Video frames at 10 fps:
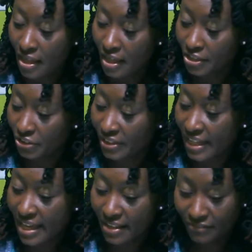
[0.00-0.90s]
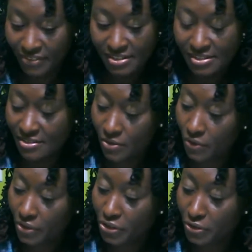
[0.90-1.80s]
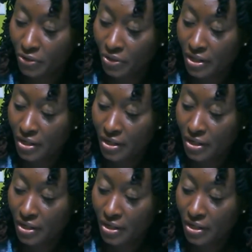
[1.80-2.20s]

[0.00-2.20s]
your canvas or your